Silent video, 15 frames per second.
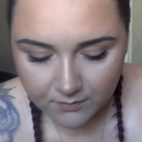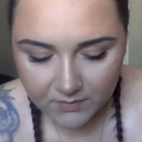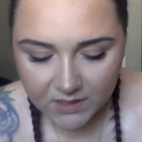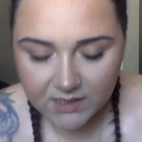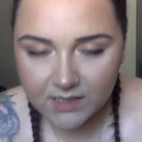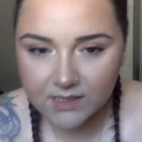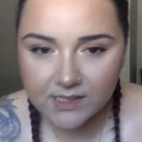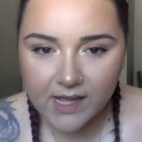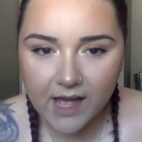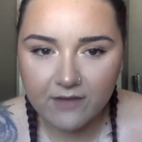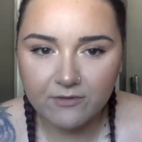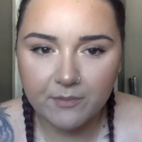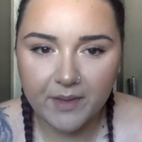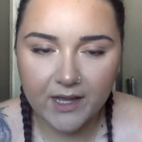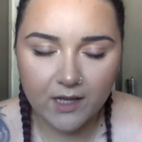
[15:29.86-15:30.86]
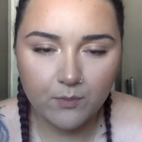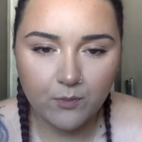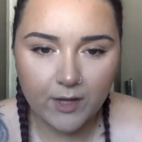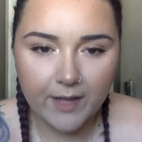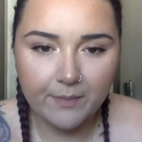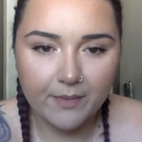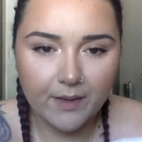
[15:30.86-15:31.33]
since I have a makeup
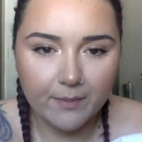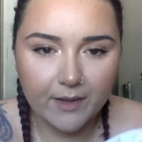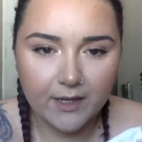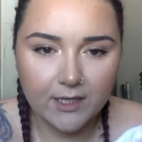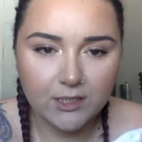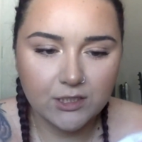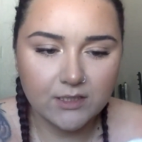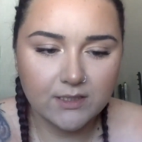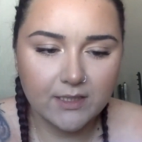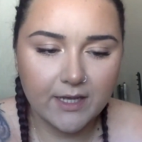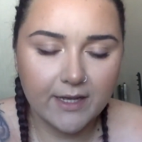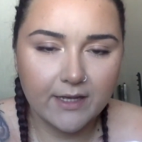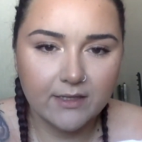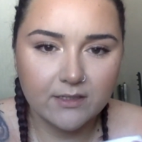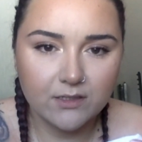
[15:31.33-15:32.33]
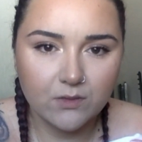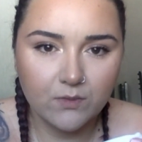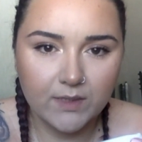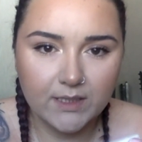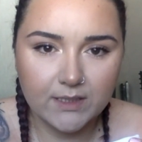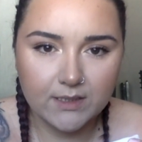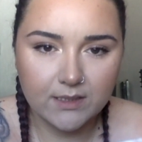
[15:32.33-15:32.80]
wipe, I'm gonna just like
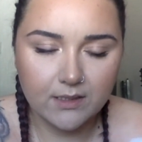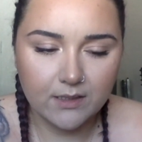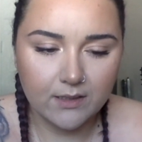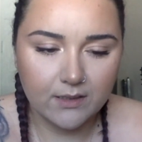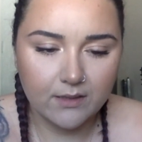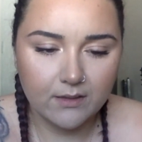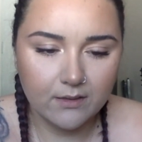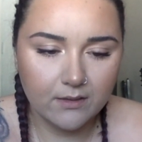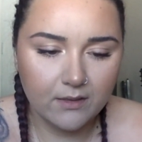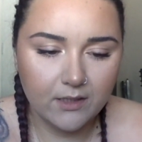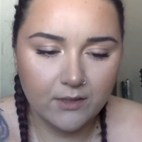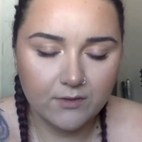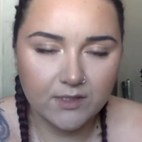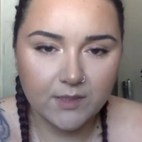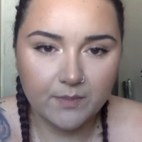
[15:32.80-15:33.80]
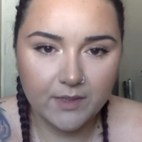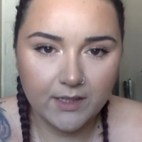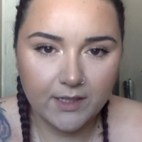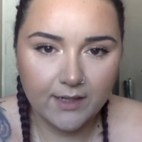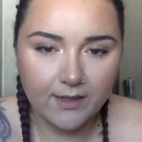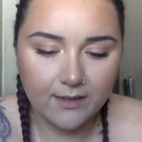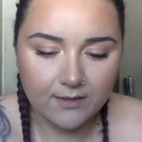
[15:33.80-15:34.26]
squeeze the Q-tip in
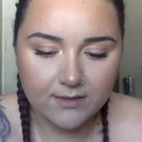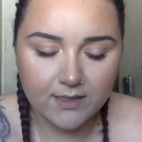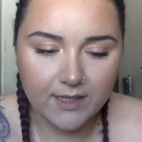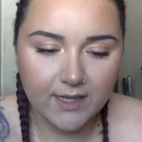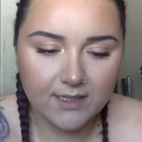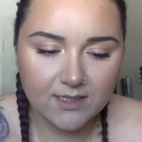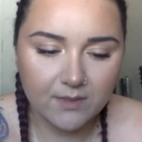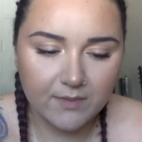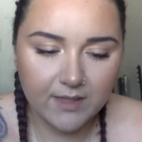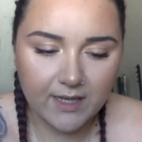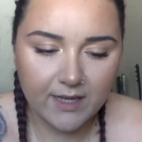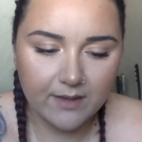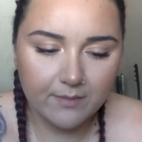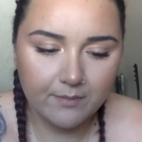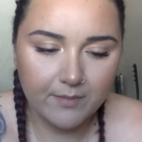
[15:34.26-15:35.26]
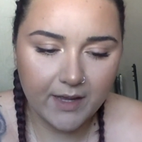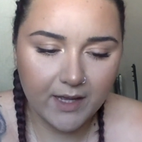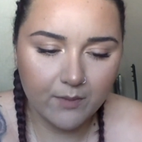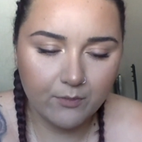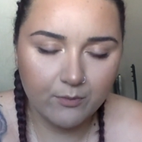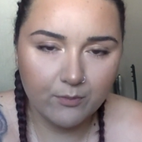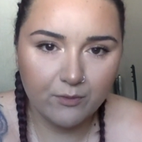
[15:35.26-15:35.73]
there to get some of that makeup
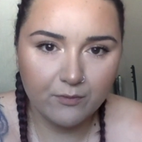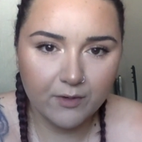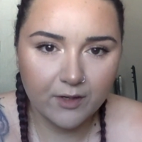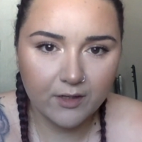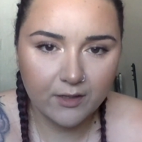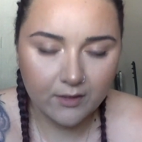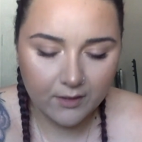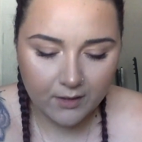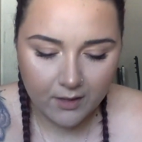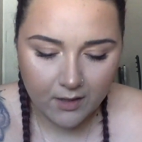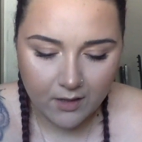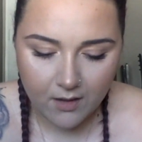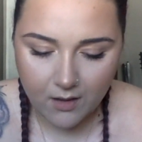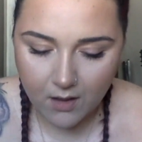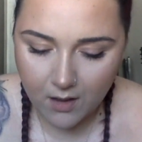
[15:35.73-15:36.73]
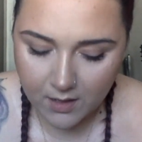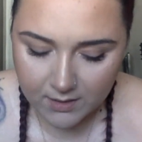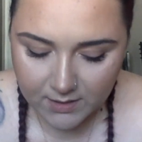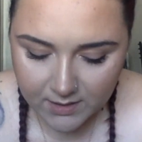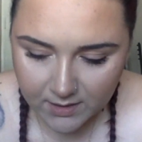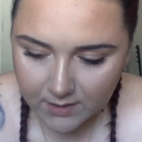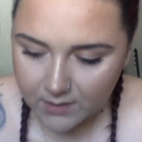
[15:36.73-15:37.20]
remover
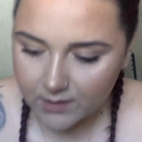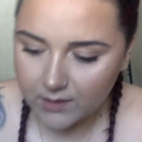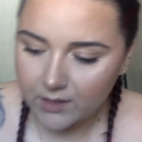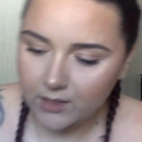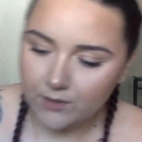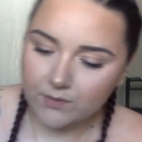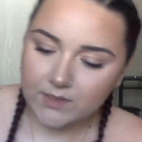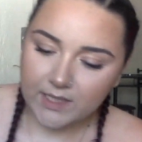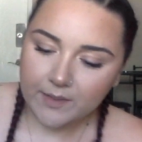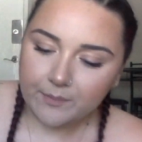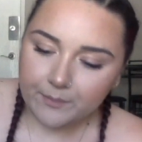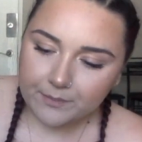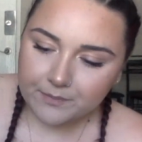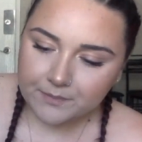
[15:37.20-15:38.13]
onto the Q-tip.